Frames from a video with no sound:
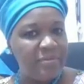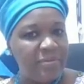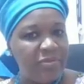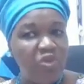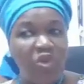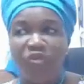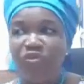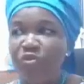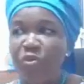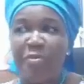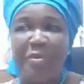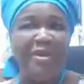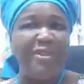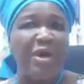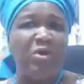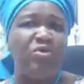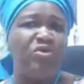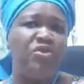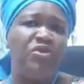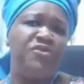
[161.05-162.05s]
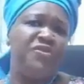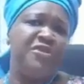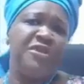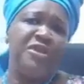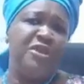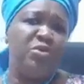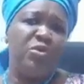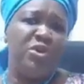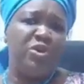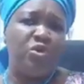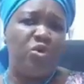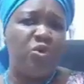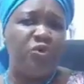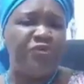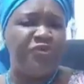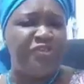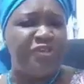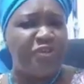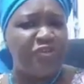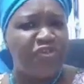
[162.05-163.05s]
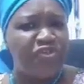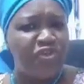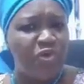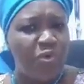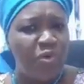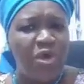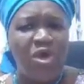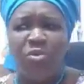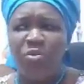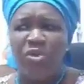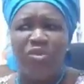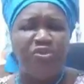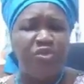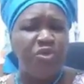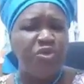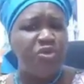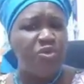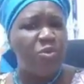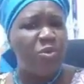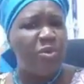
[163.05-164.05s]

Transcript: Not women that would just say they want to go steal show. Which show do you